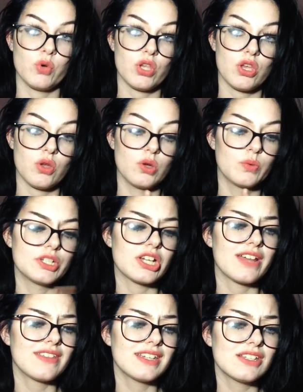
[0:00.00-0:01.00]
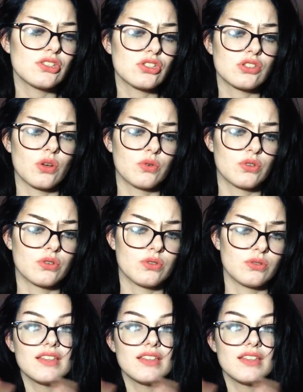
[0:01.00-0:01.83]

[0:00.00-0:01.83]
you, which I think is so cool.